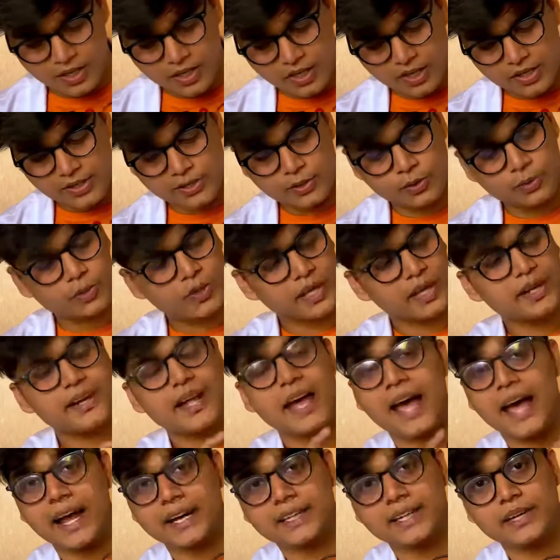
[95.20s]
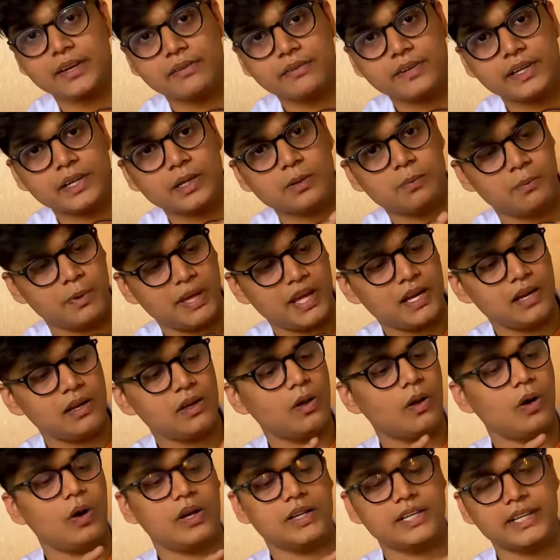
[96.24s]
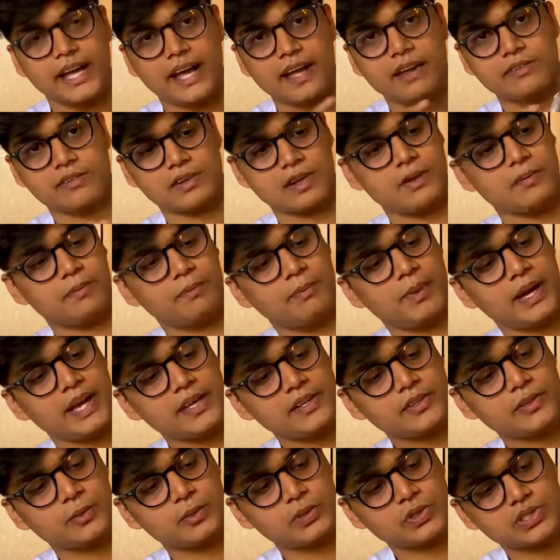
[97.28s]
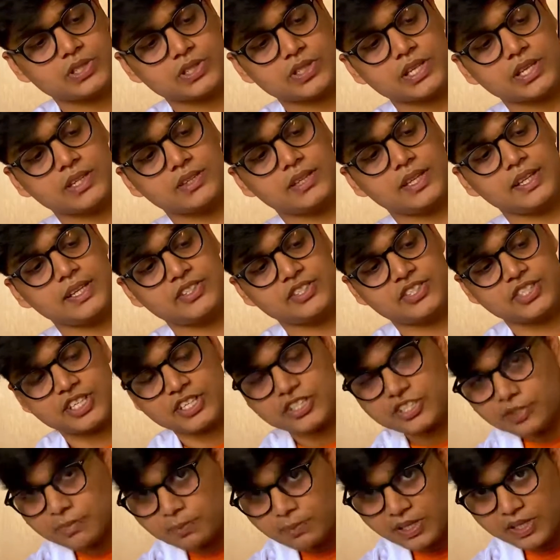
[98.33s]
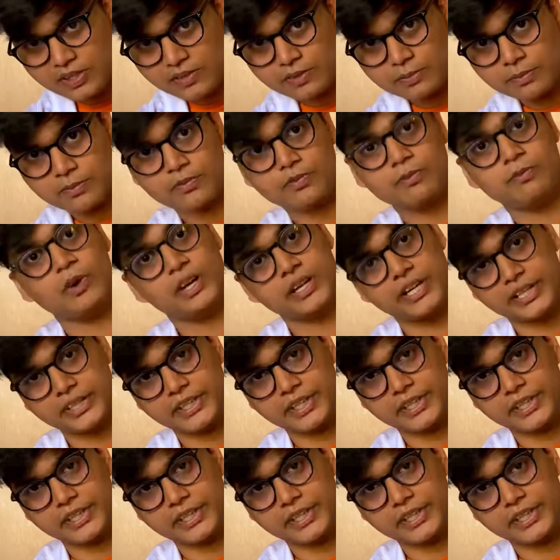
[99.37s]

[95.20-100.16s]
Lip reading: You can activate bell or diaphragm by twisting the chest piece 180